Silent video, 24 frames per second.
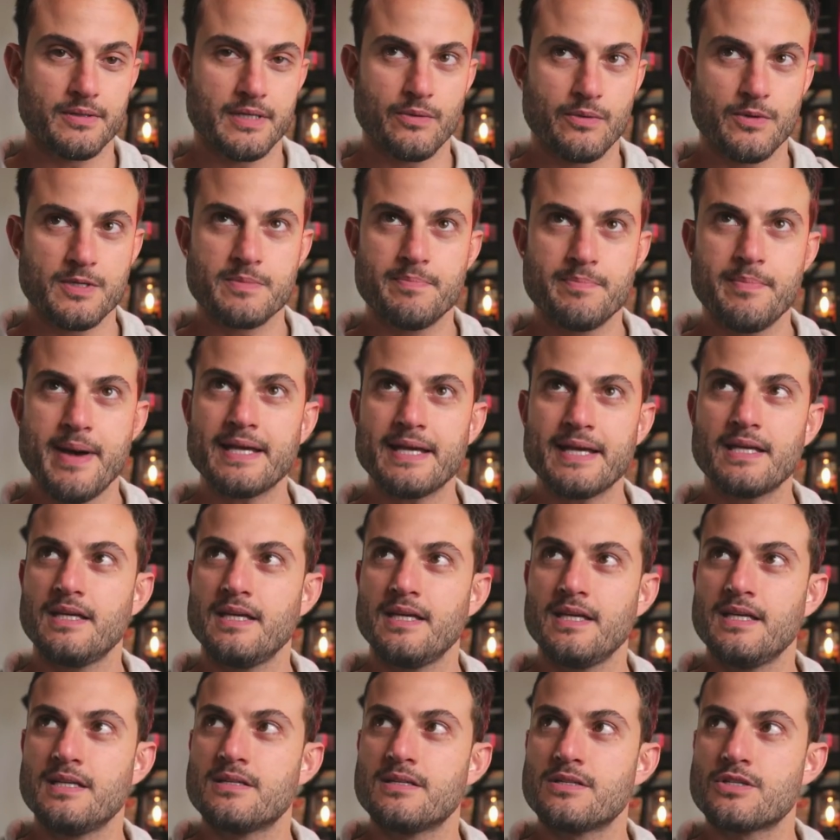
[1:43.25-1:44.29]
It was back
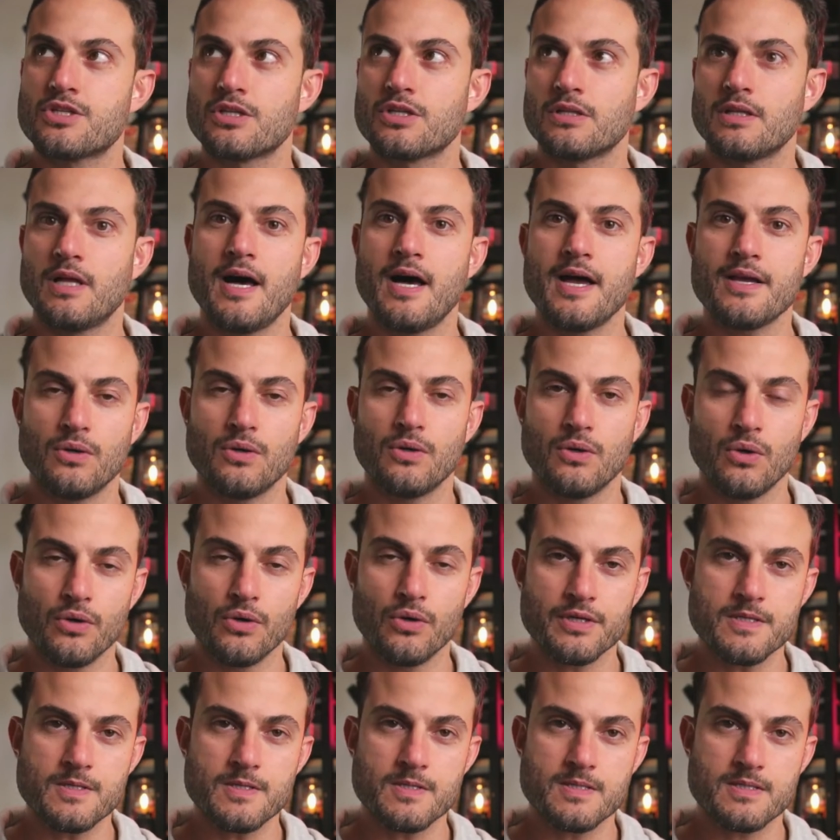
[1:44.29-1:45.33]
in July or
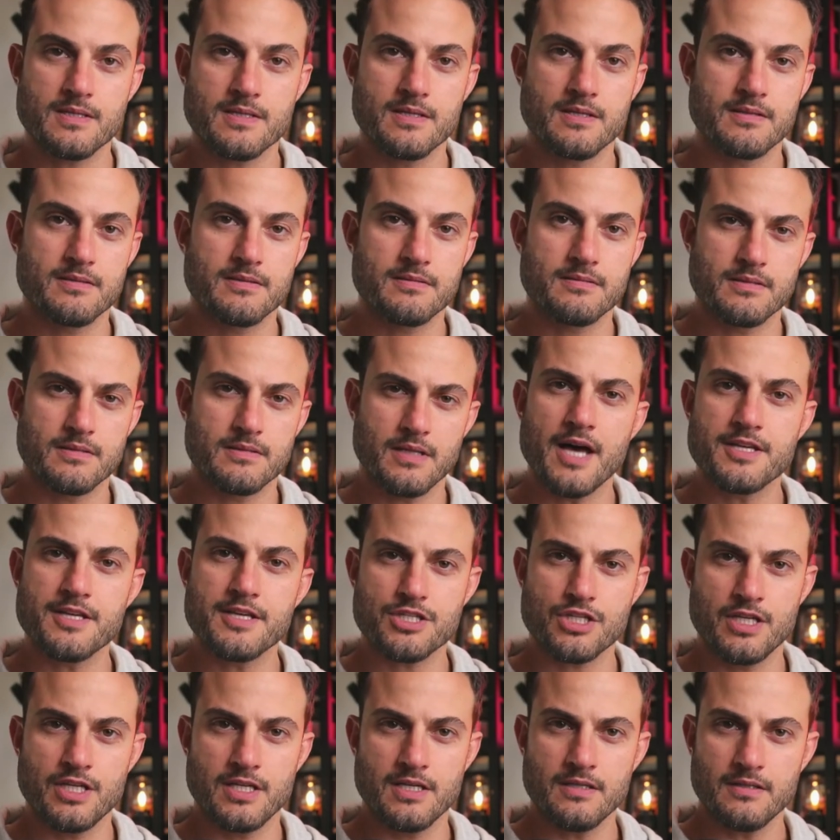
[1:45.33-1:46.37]
August
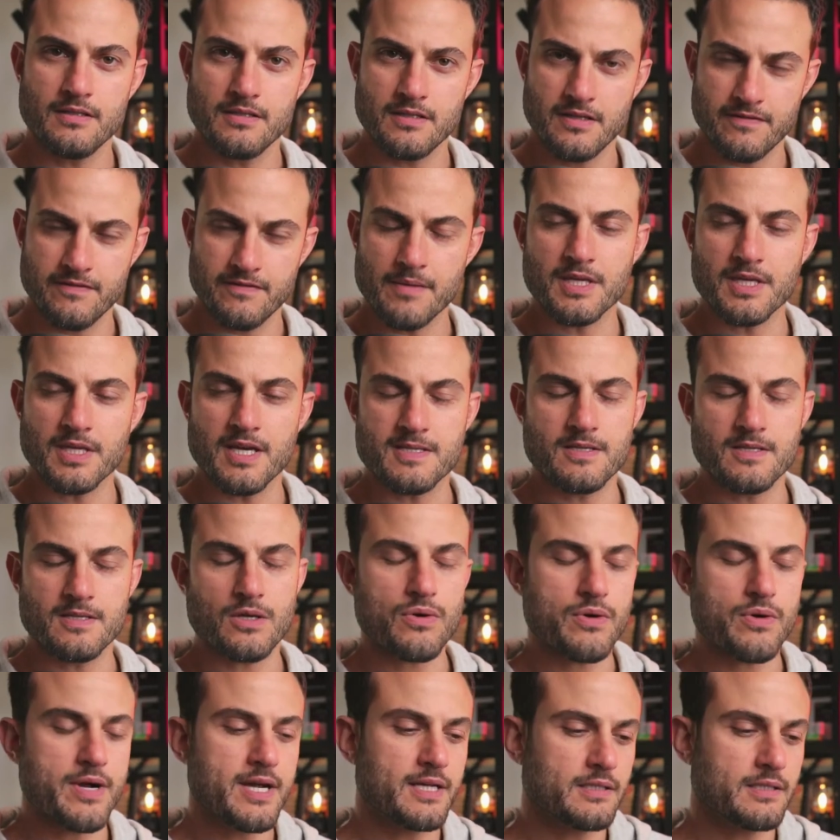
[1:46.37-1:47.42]
last year, if I'm guessing
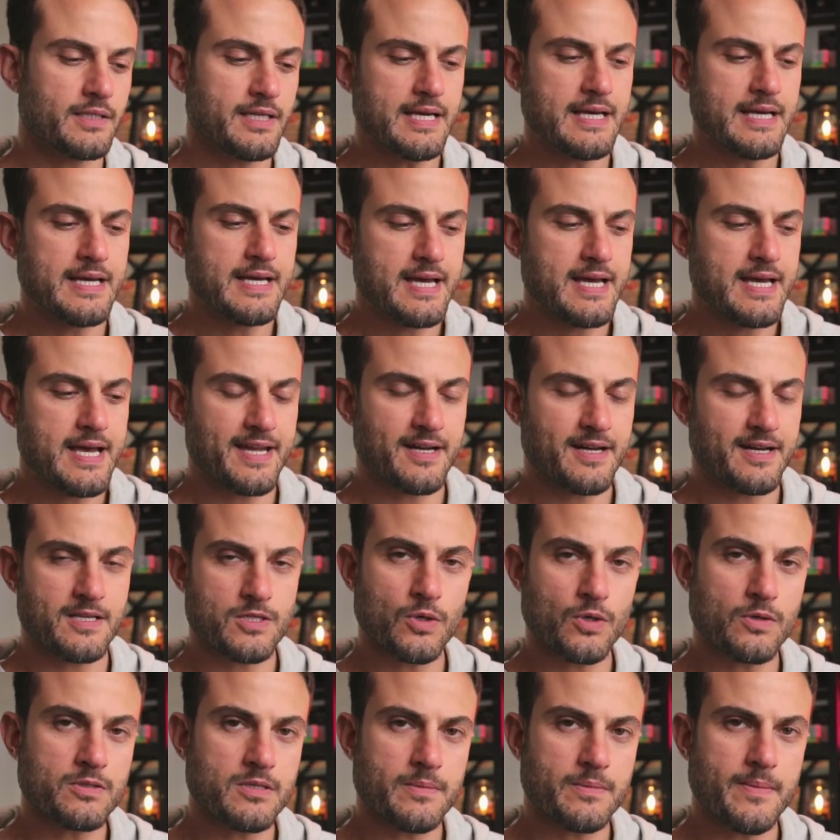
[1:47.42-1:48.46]
correctly. And I
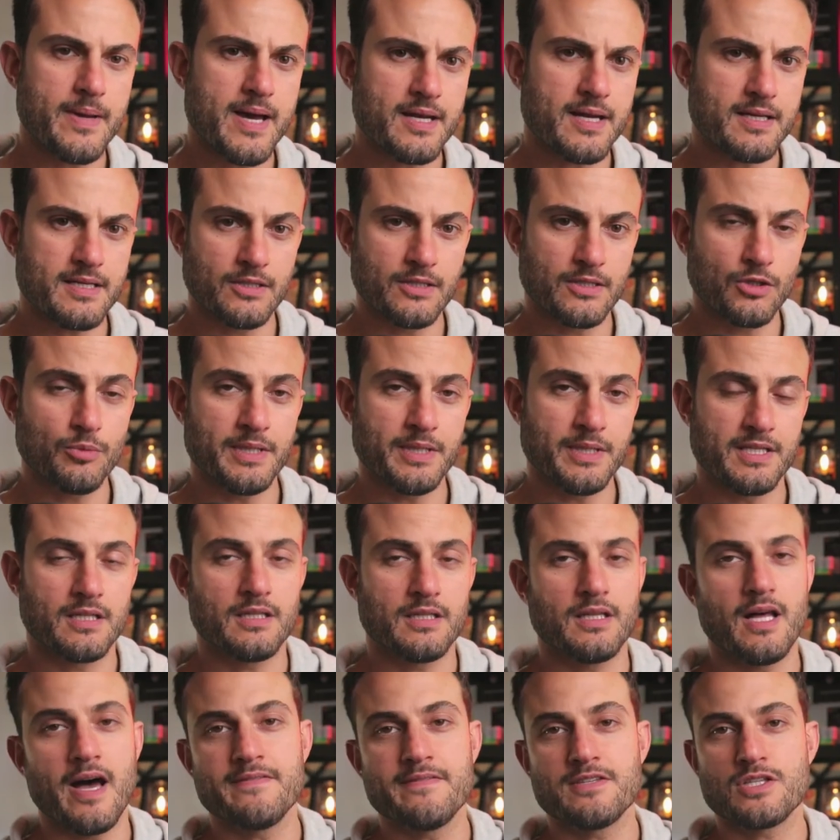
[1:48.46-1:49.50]
talked about it a little bit in a
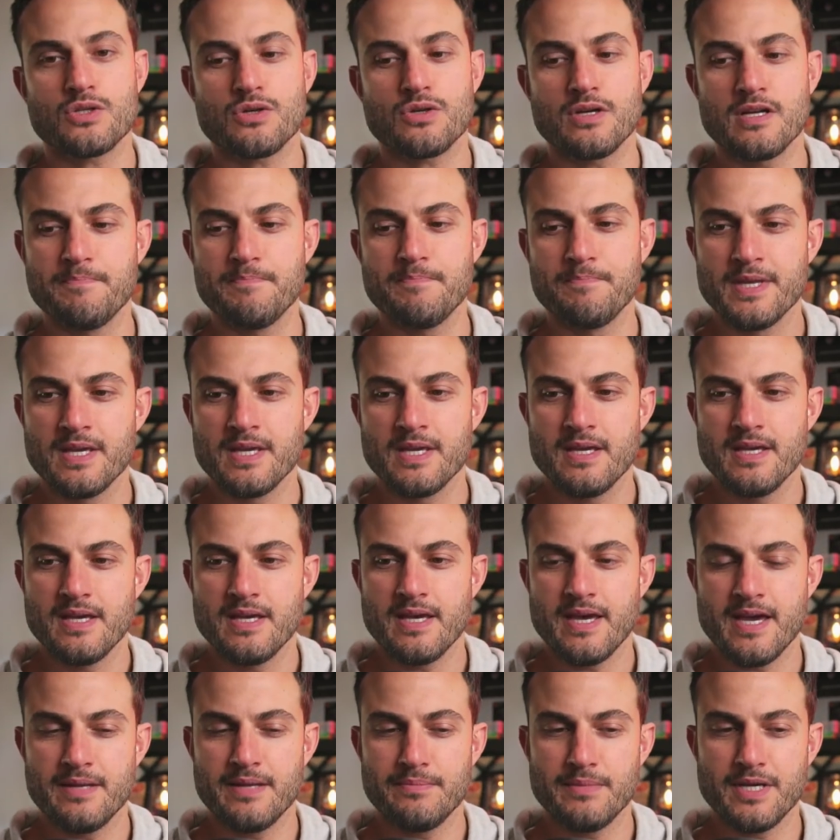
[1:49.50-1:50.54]
live stream
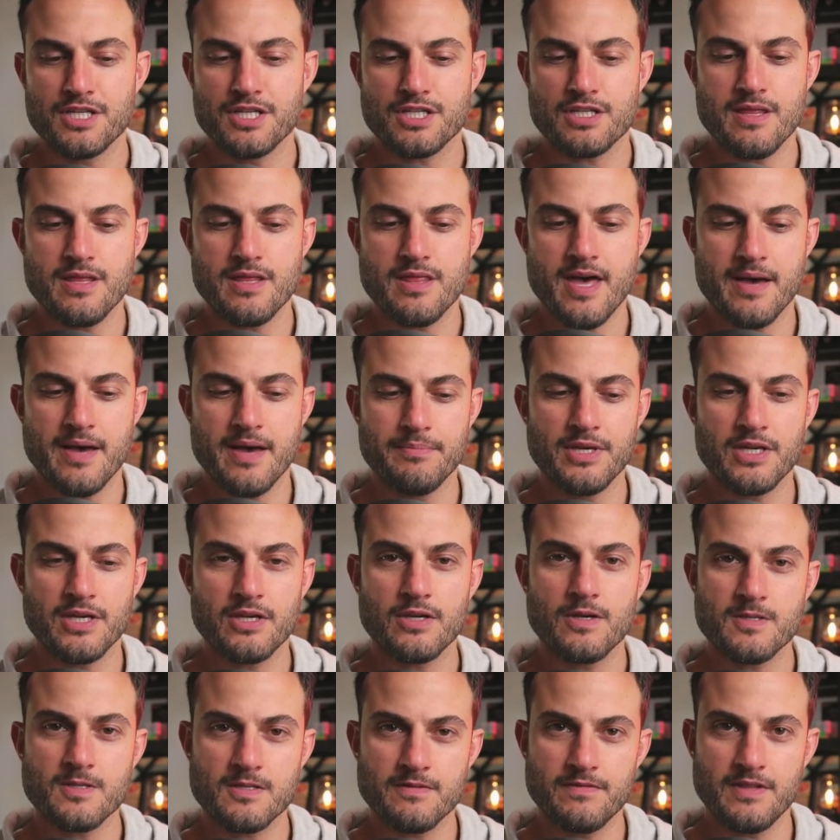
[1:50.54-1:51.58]
and mentioned that
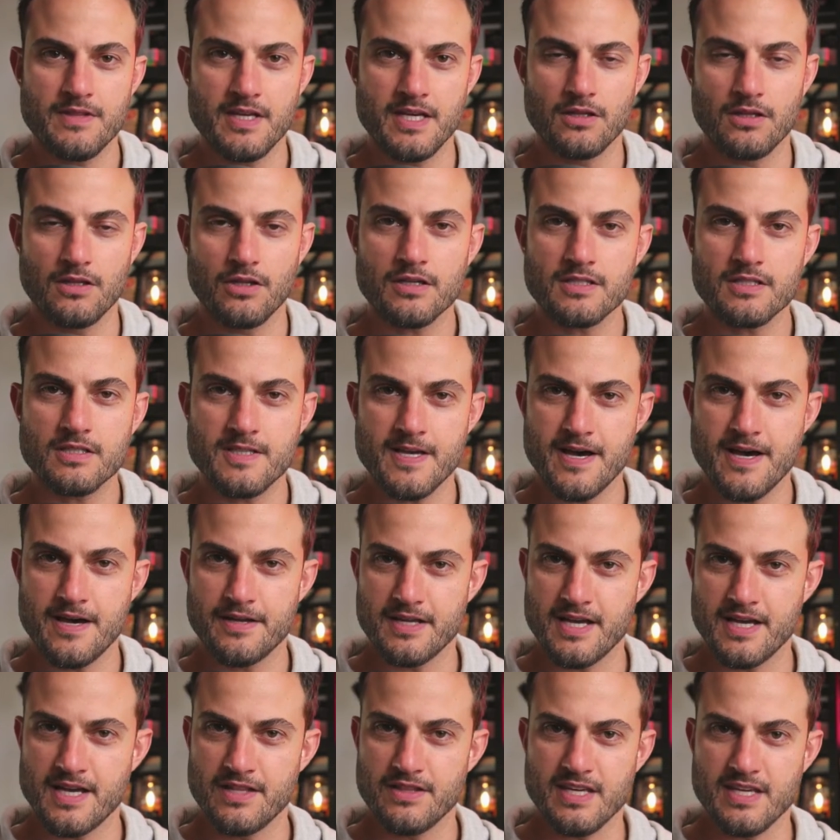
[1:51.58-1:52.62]
because of the lockdown
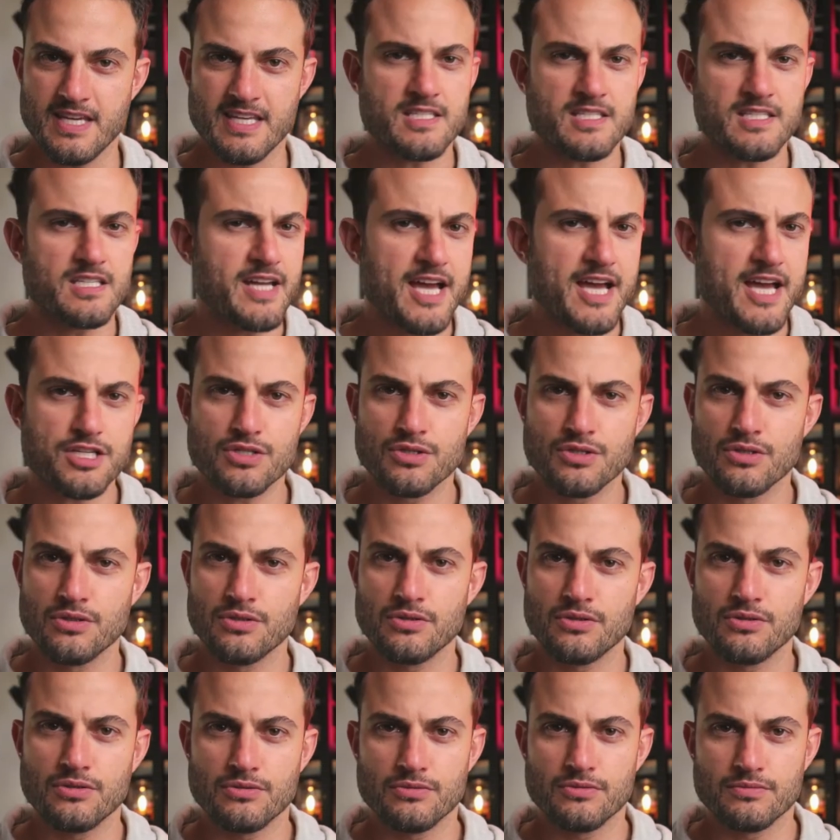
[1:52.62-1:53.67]
and the
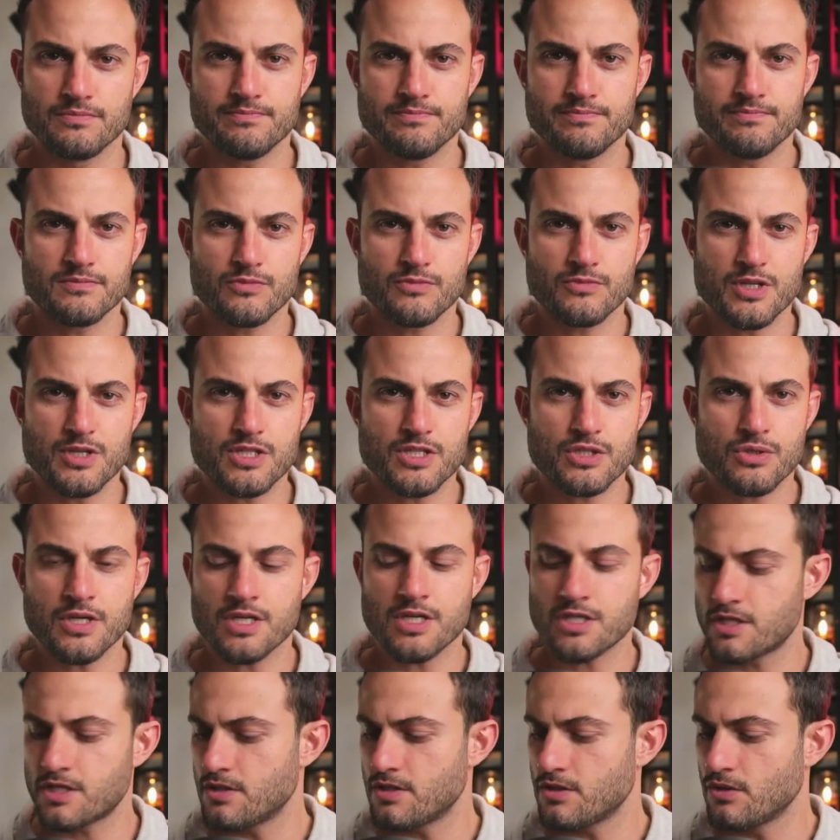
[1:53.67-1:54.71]
international
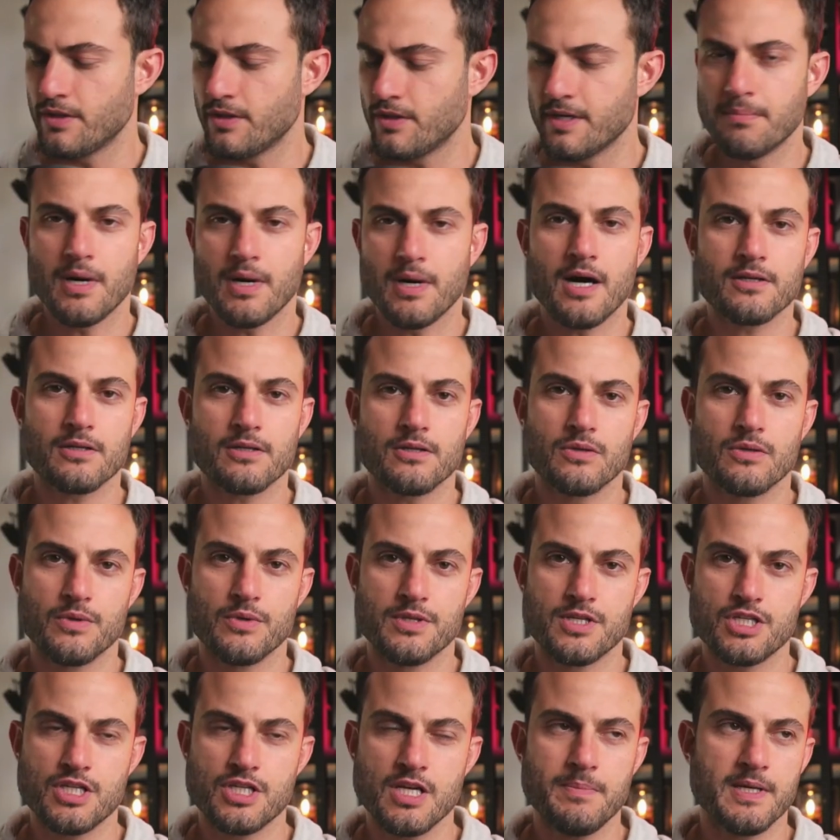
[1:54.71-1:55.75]
restriction or embargo
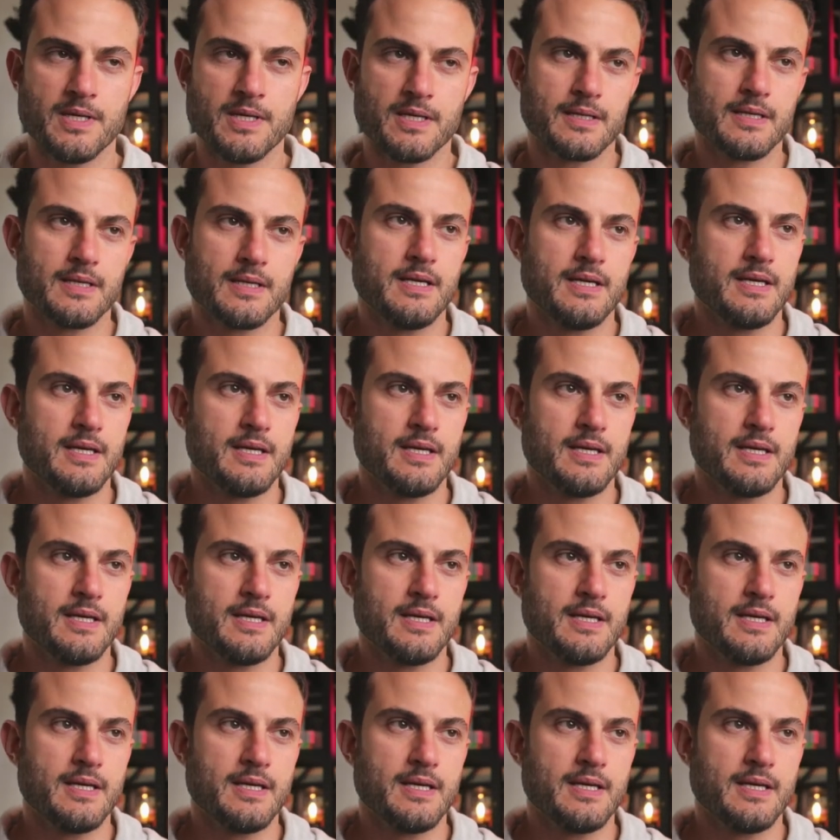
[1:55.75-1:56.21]
with shipping.